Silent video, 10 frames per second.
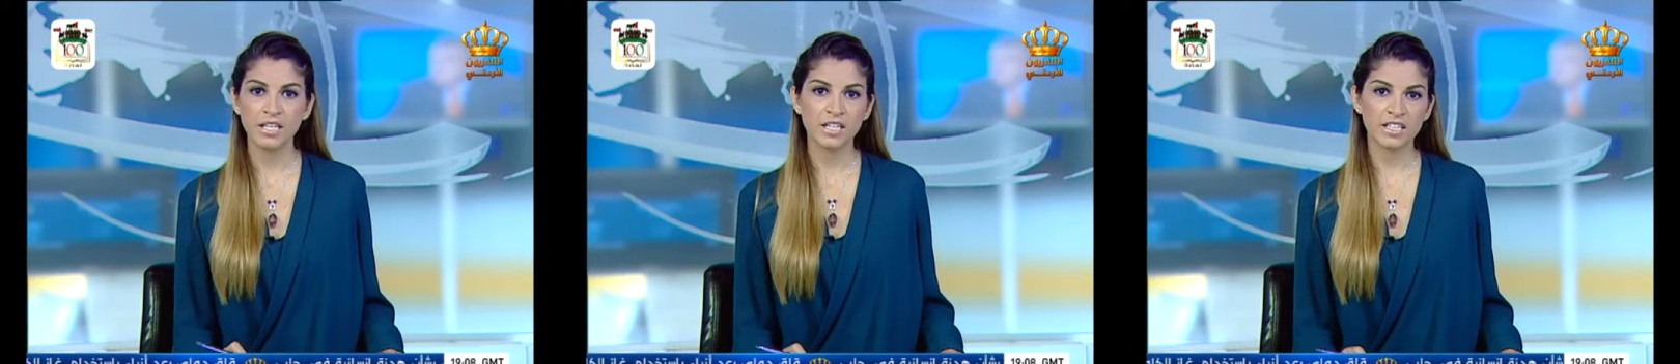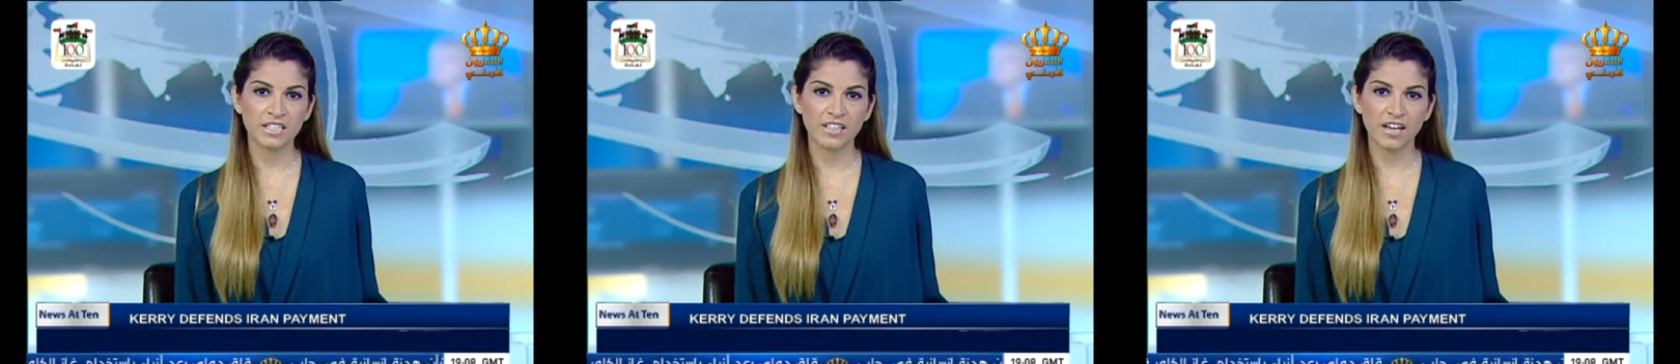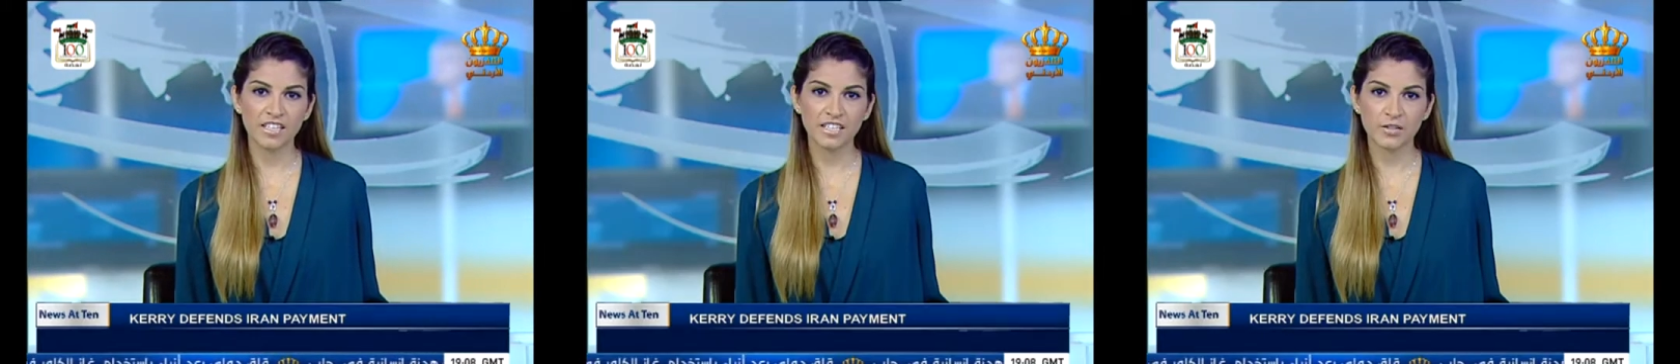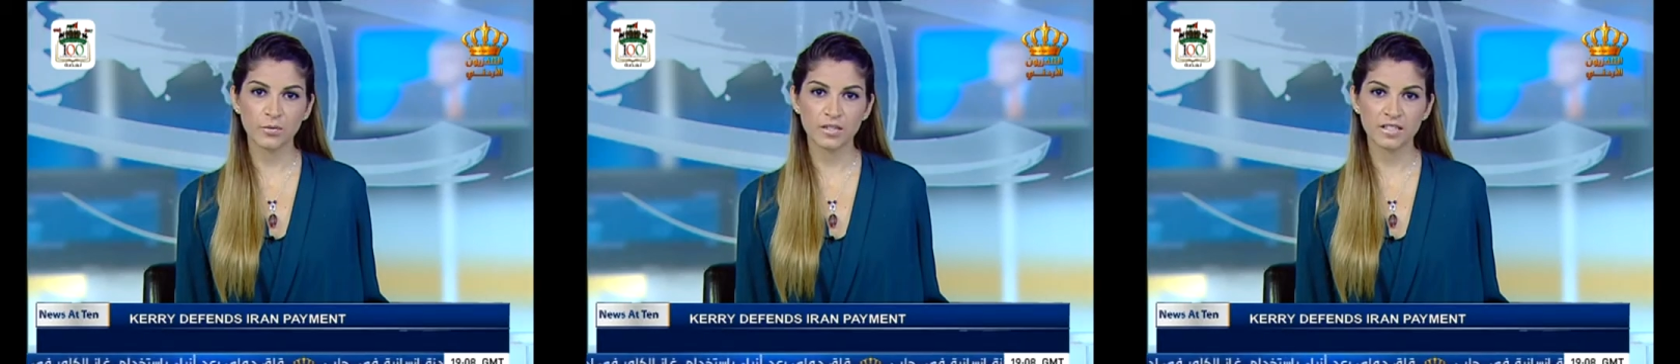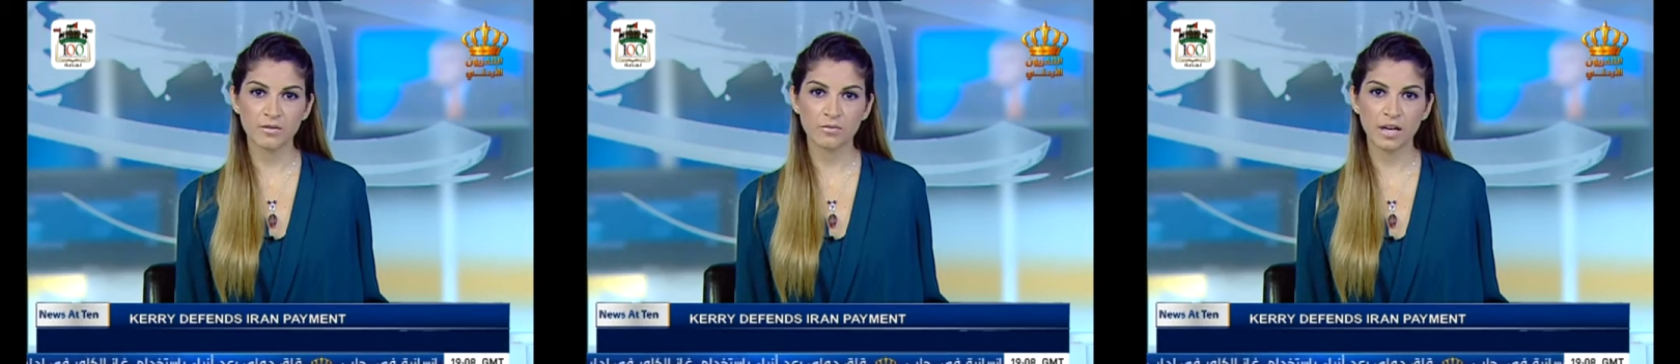He denied it
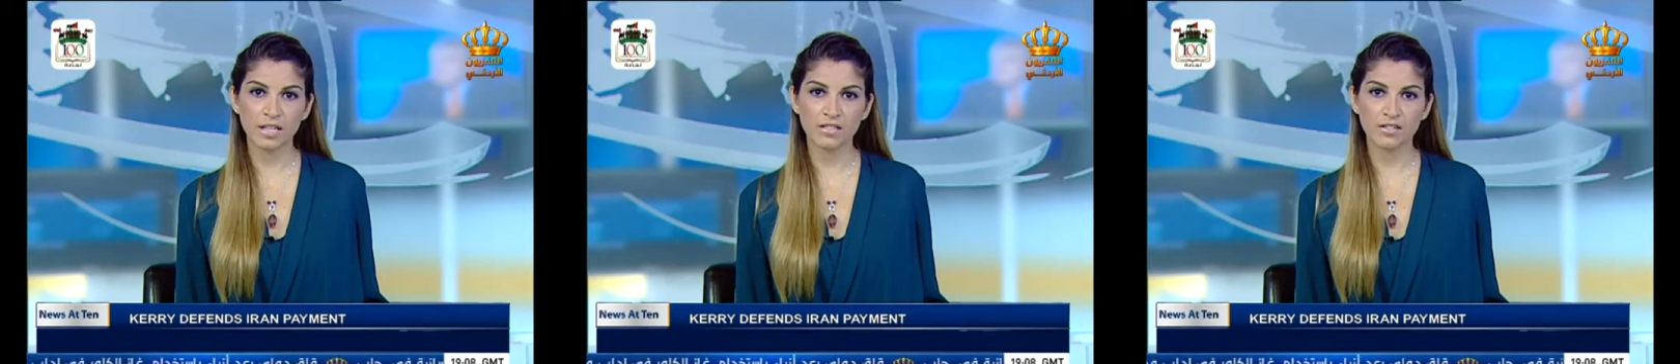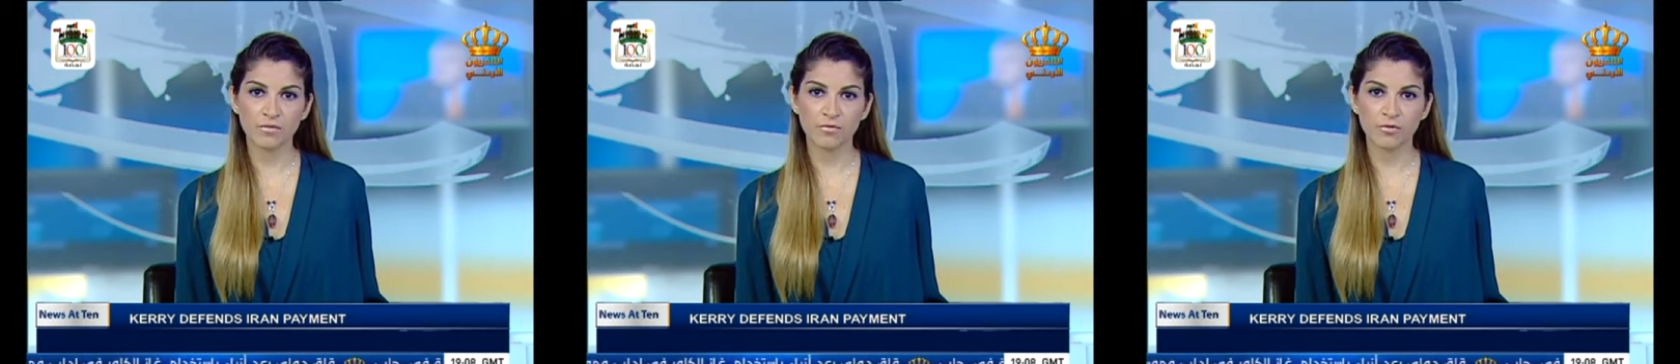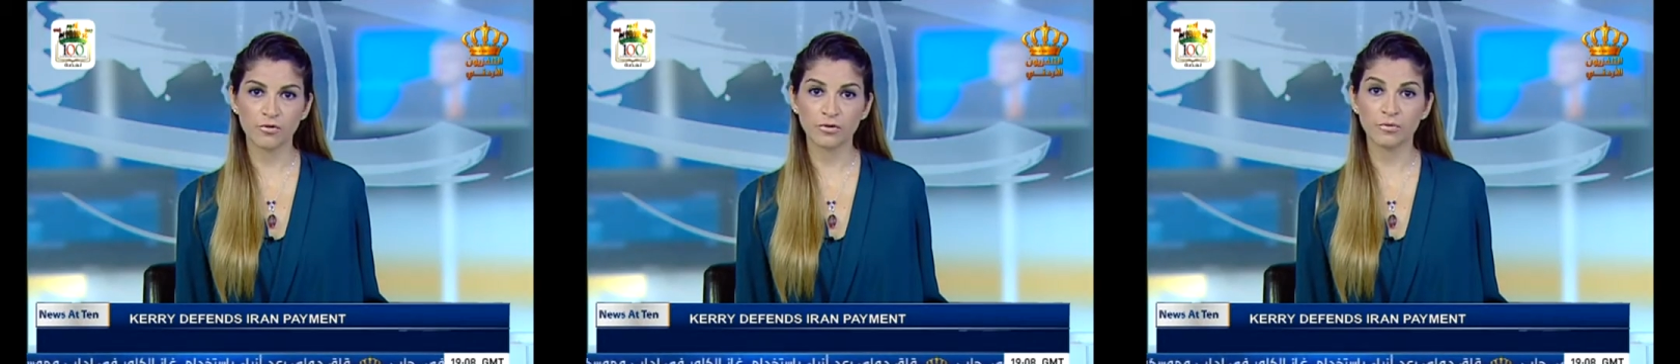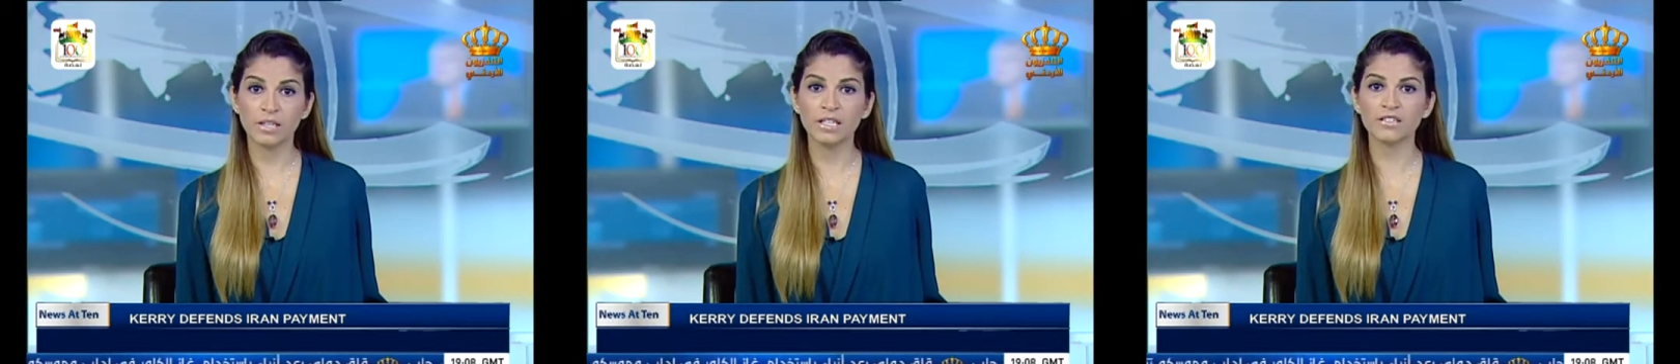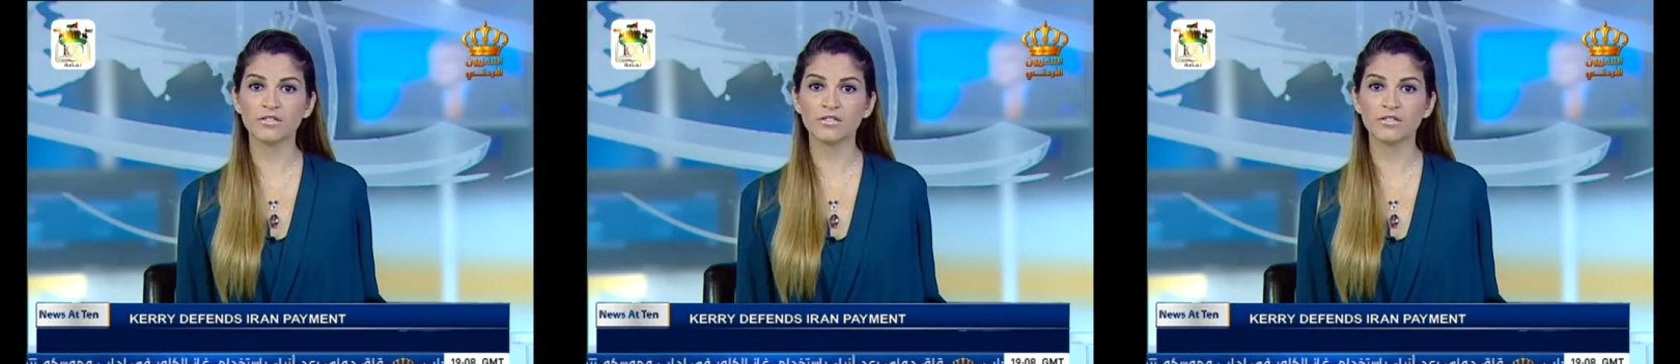was a ransom for the release